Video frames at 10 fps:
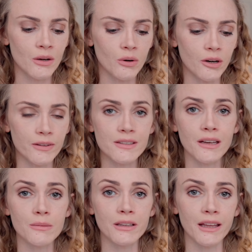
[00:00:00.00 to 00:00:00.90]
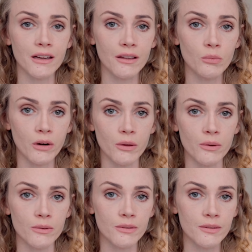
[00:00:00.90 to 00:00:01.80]
or if it's going to be like one of
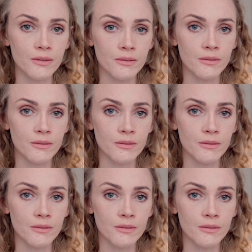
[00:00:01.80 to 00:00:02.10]
those